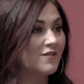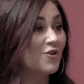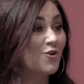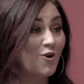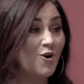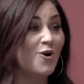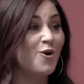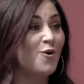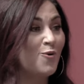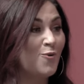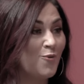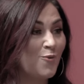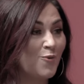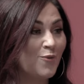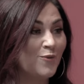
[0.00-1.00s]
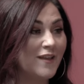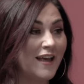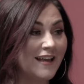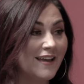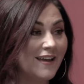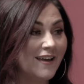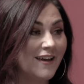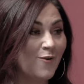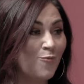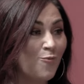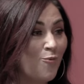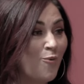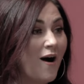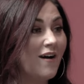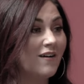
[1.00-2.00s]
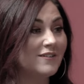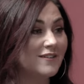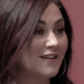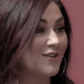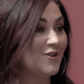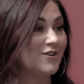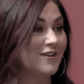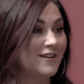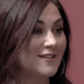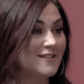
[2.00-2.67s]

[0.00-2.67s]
they're all like wildly curious